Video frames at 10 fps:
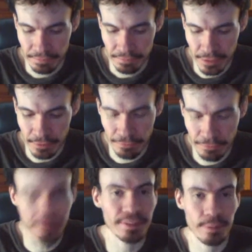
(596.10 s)

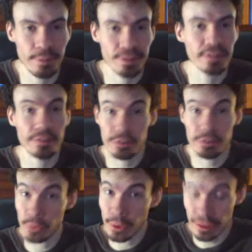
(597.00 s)
confront a particular
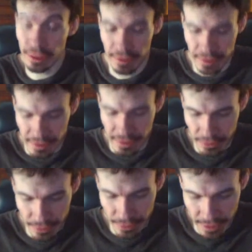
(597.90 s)
truth.
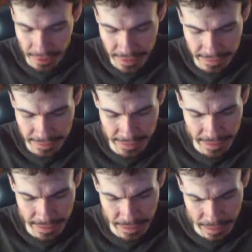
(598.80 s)
So this
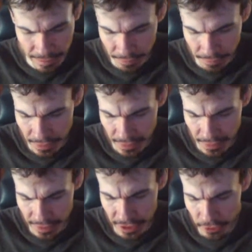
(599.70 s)

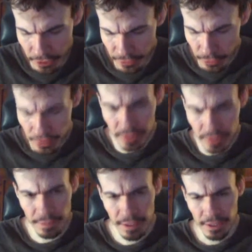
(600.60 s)
selection of
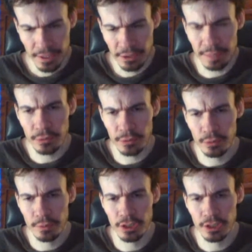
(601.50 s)
goods don't have to
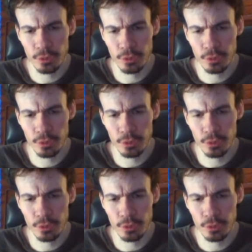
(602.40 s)
do much